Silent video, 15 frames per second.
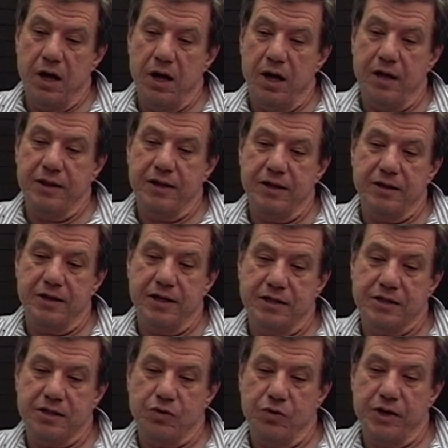I think that's
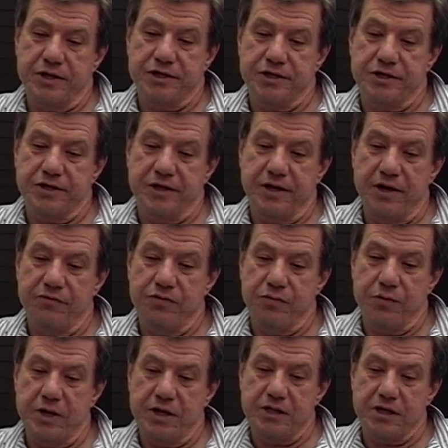a question that
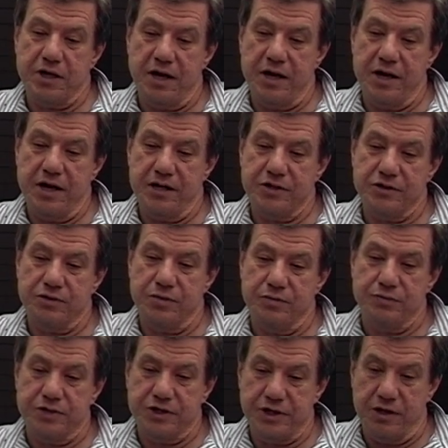everybody's got to answer
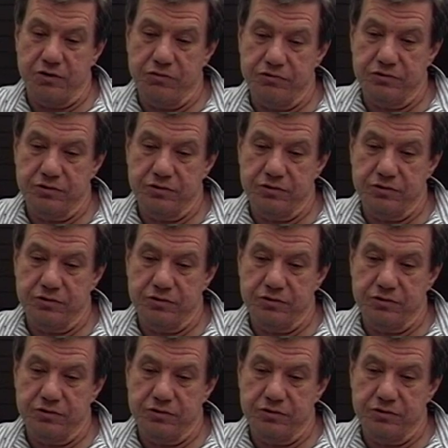himself.